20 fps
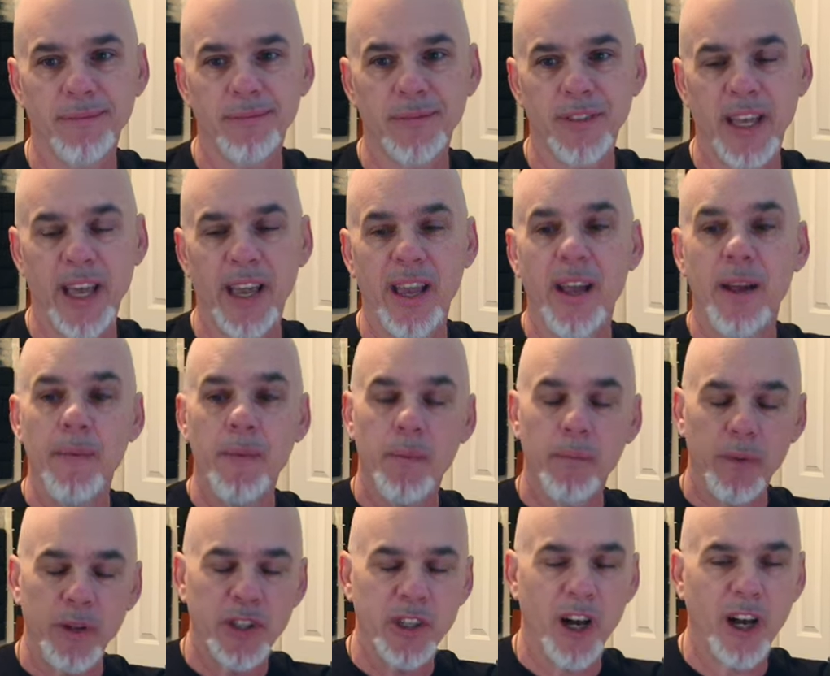Okay.
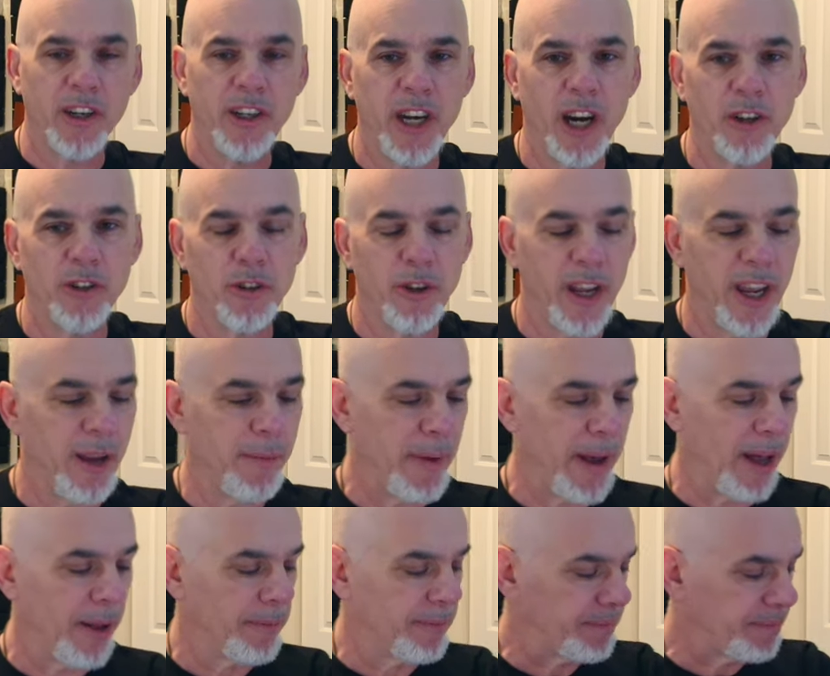We talked yesterday
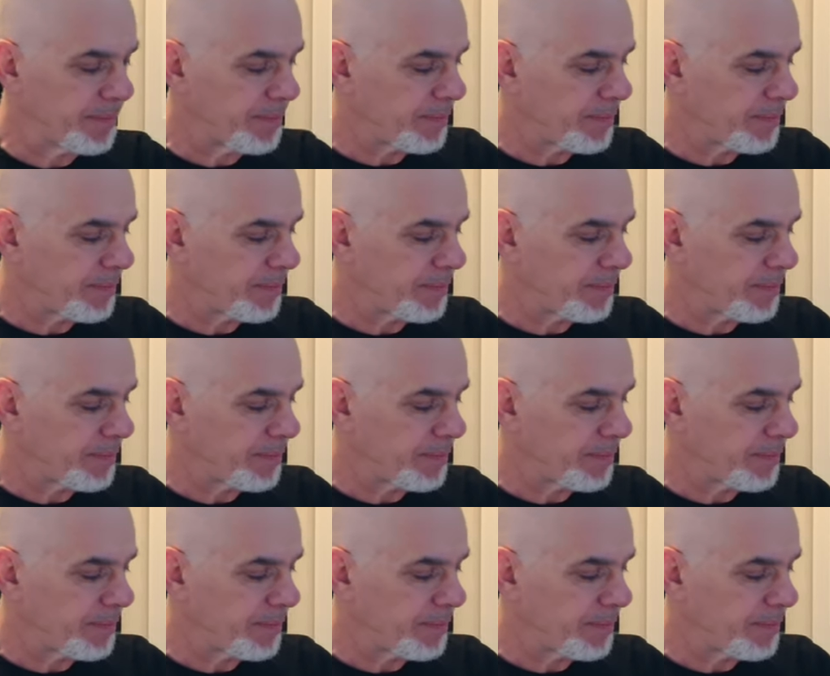about